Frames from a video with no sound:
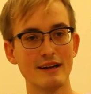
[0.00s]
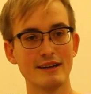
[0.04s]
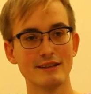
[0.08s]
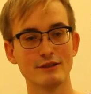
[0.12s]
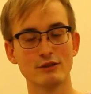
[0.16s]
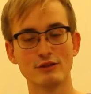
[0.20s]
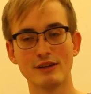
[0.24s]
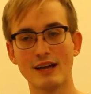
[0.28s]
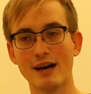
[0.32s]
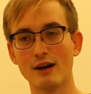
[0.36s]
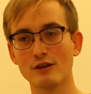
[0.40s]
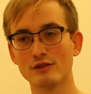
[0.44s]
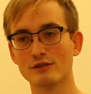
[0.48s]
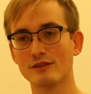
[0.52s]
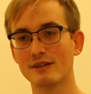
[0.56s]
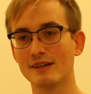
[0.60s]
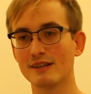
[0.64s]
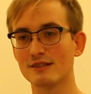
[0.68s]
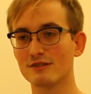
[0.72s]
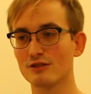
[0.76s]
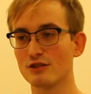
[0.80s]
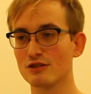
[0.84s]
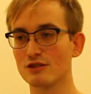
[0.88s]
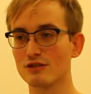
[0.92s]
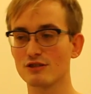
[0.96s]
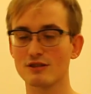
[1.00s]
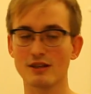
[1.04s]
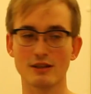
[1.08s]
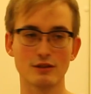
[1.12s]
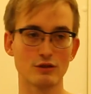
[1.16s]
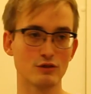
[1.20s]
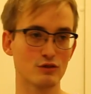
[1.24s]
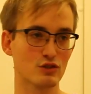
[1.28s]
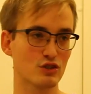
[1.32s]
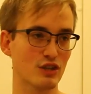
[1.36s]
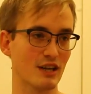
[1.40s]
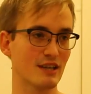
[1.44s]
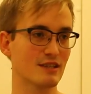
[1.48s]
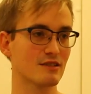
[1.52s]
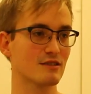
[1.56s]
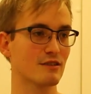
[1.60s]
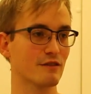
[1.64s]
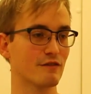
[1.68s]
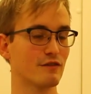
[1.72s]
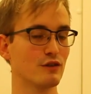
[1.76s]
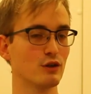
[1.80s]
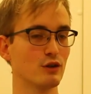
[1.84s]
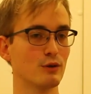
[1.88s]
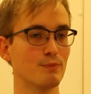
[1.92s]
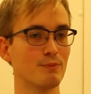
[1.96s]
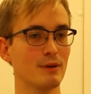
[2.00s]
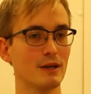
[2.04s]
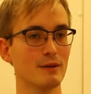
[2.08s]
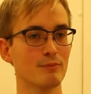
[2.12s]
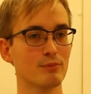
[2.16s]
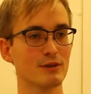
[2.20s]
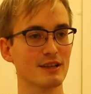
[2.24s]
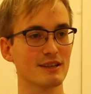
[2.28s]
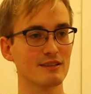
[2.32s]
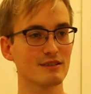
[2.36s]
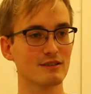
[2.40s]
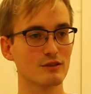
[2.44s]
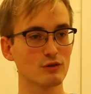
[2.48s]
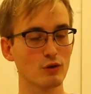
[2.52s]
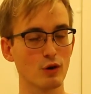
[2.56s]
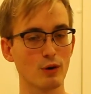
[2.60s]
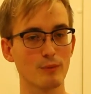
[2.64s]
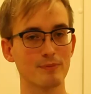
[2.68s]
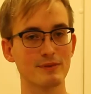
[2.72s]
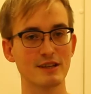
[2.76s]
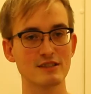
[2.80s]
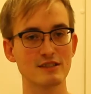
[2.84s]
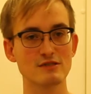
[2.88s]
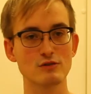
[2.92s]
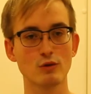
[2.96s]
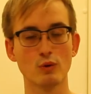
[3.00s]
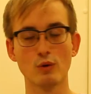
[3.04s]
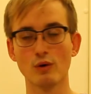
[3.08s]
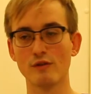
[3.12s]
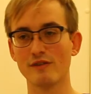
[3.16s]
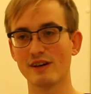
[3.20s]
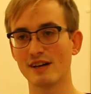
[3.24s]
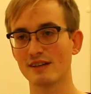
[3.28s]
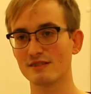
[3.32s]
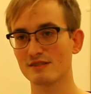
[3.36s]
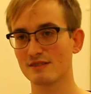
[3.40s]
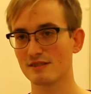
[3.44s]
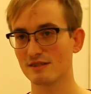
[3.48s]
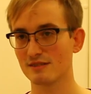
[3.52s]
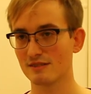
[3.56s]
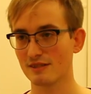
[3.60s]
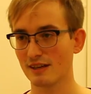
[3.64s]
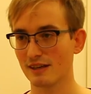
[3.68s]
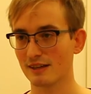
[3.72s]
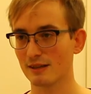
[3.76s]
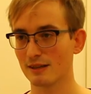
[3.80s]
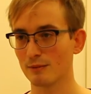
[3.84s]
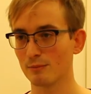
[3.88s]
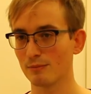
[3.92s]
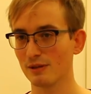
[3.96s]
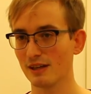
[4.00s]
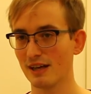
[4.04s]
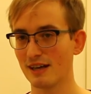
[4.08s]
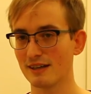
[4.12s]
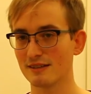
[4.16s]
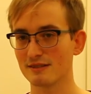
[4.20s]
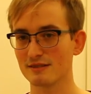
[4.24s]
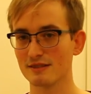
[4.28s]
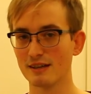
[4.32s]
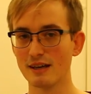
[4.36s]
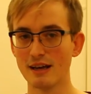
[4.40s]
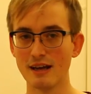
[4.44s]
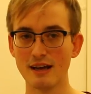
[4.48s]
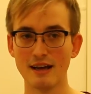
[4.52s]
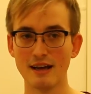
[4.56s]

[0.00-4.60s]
You now, it's just that you changed a few people at the top. That's all that has taken place.